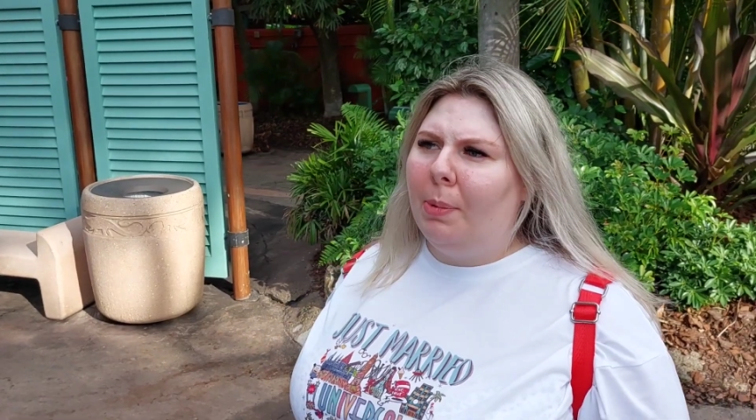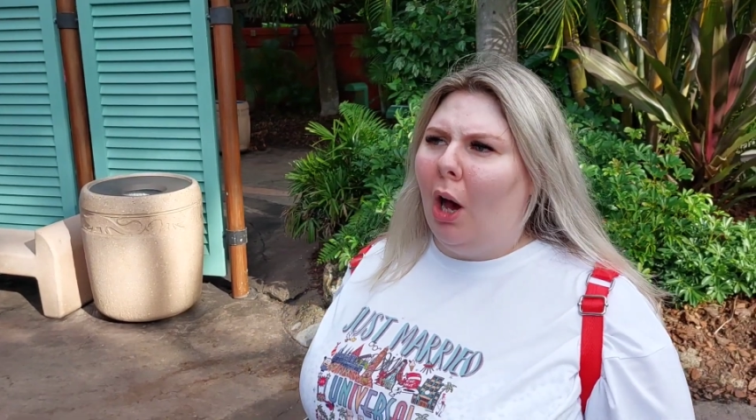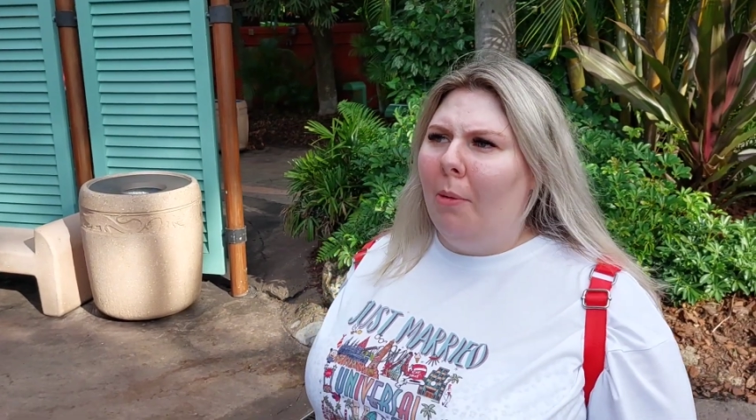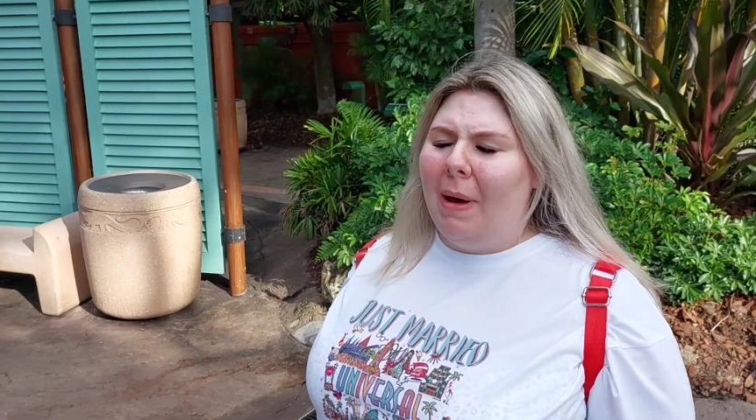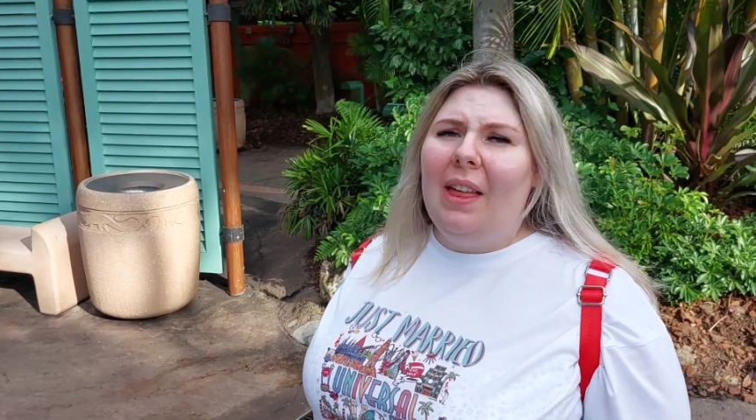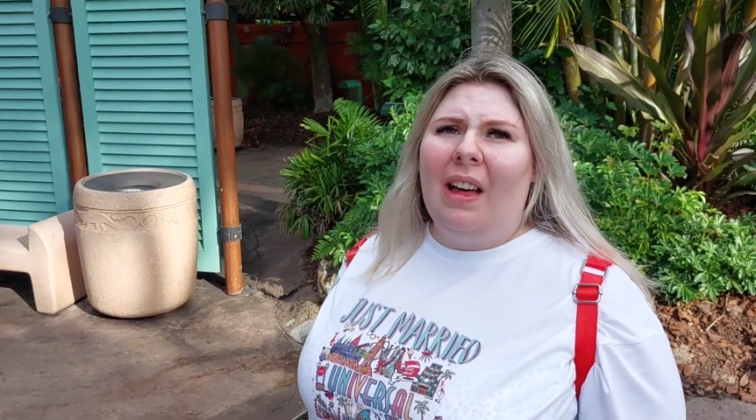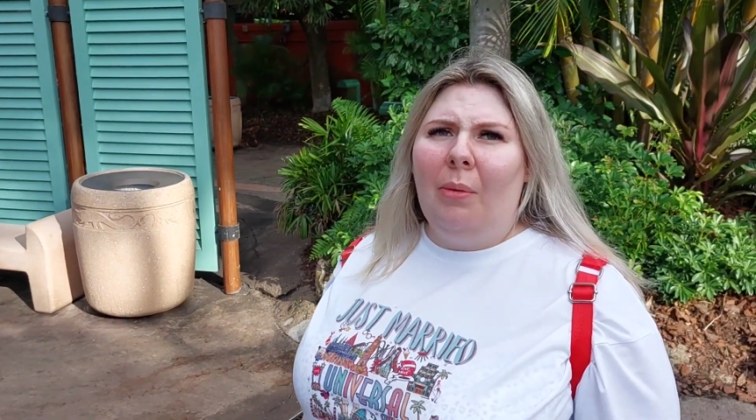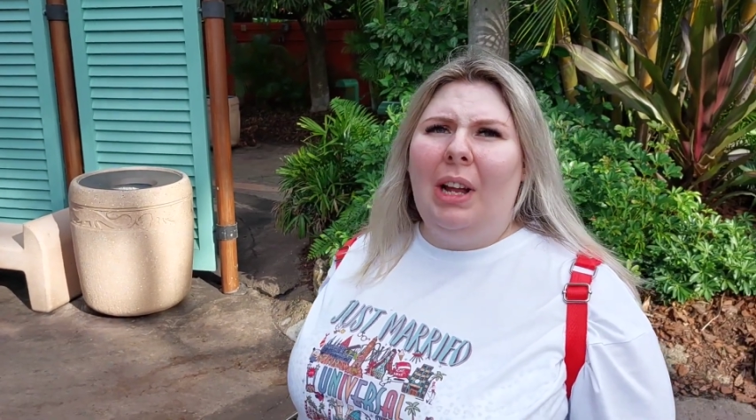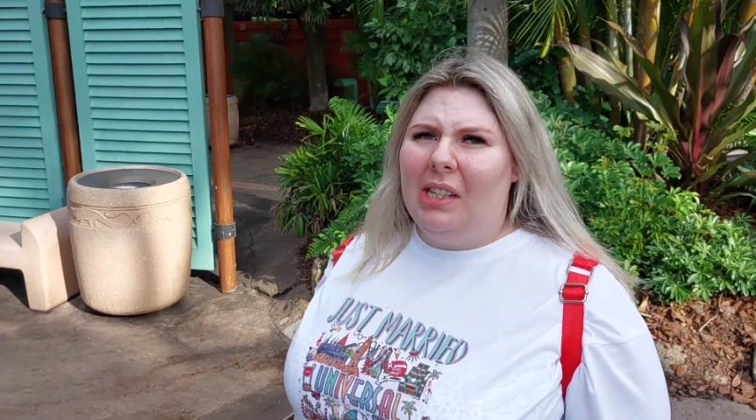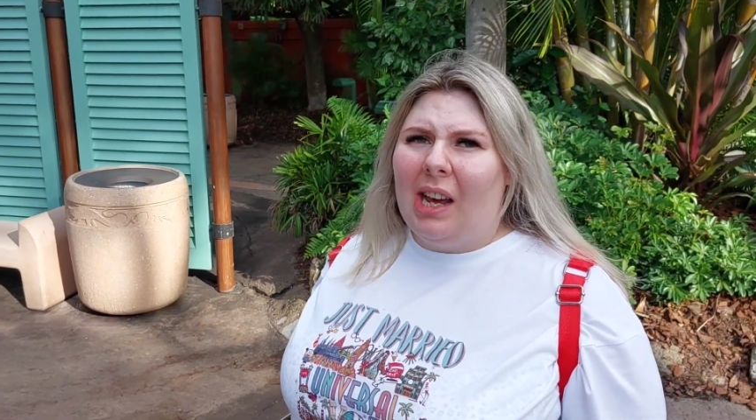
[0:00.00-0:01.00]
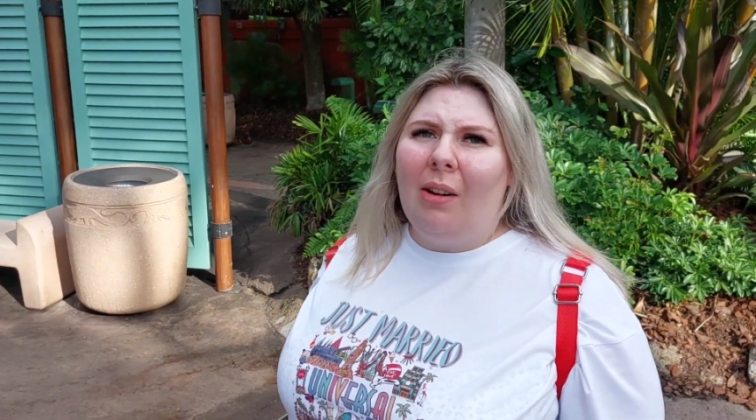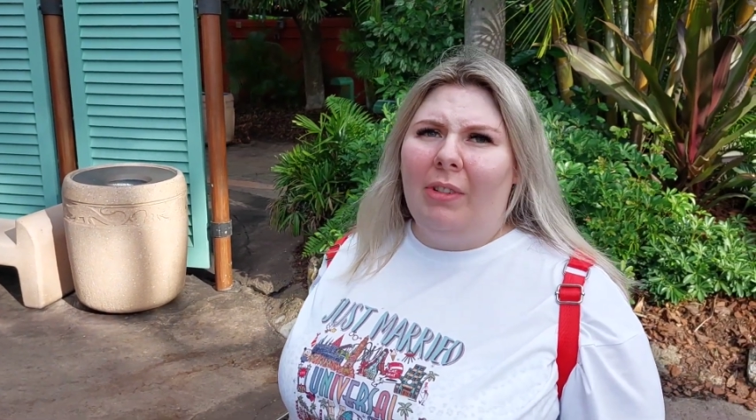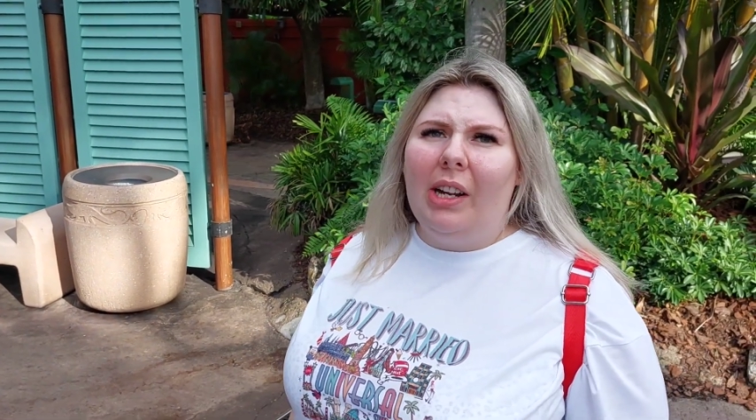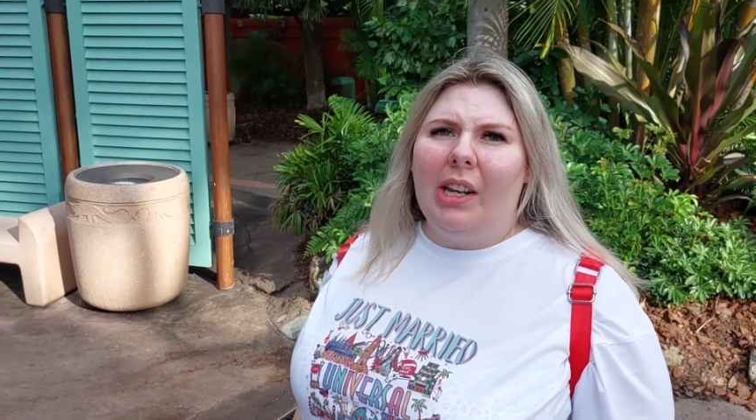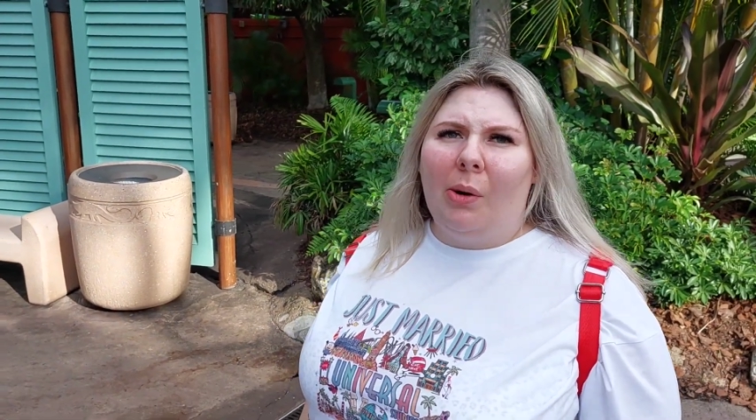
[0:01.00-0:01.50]
but I bet that went down
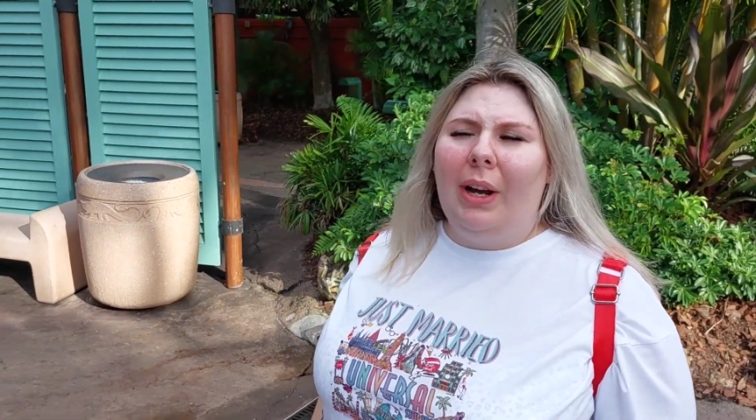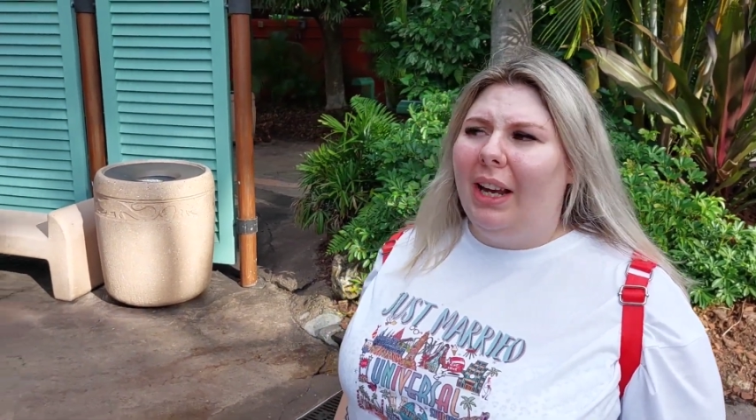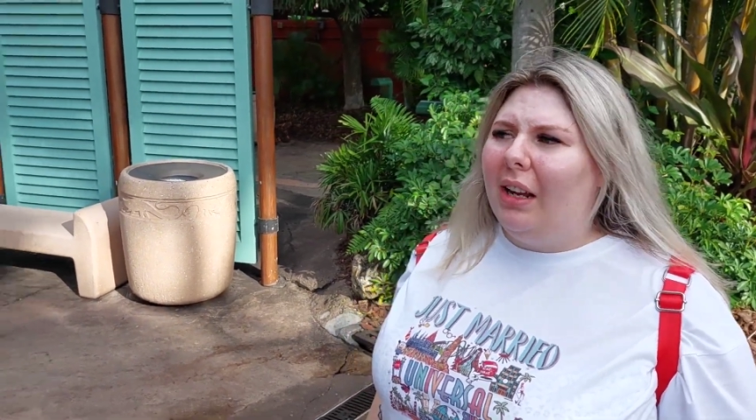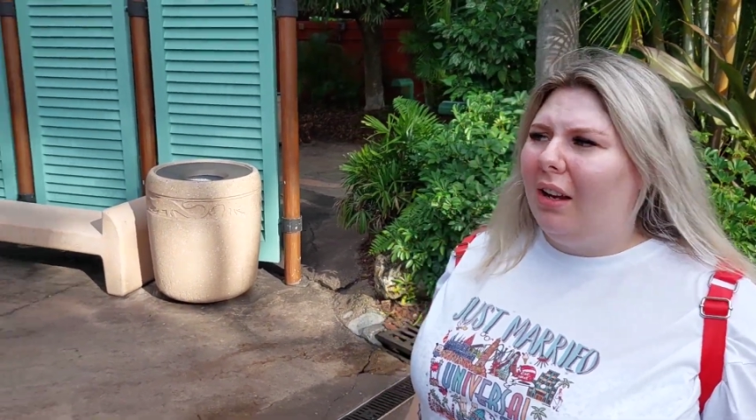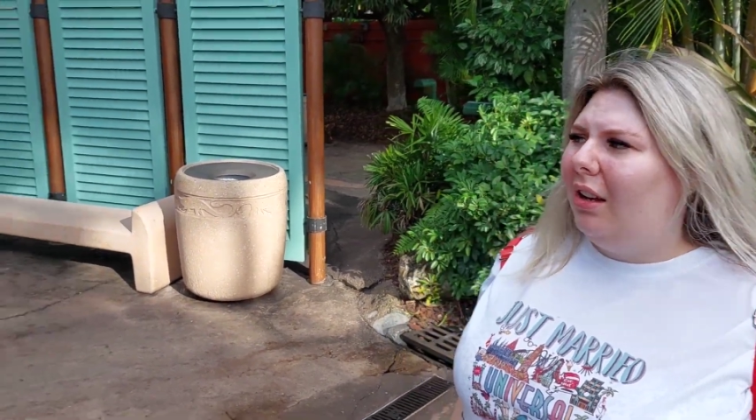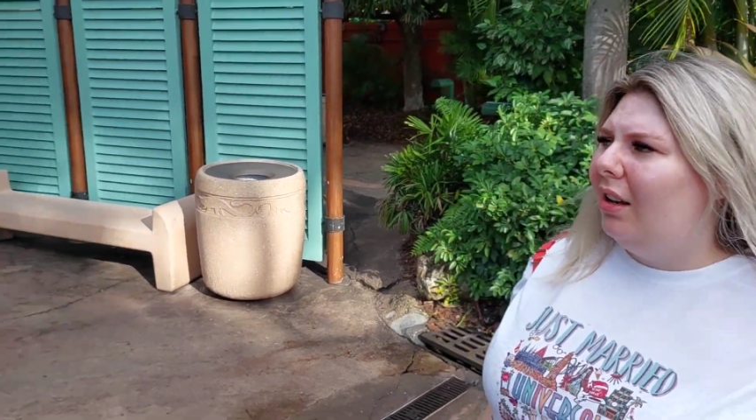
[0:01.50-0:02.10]
really quick. Yeah.